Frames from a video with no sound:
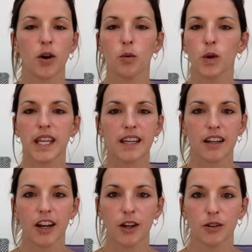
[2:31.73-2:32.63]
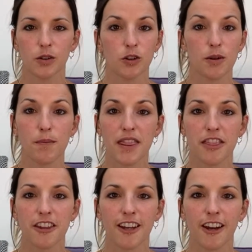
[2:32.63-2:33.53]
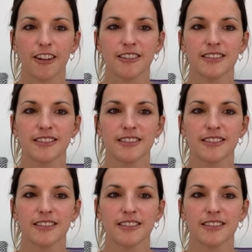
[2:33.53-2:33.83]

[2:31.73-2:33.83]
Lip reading: a week ago or a month ago.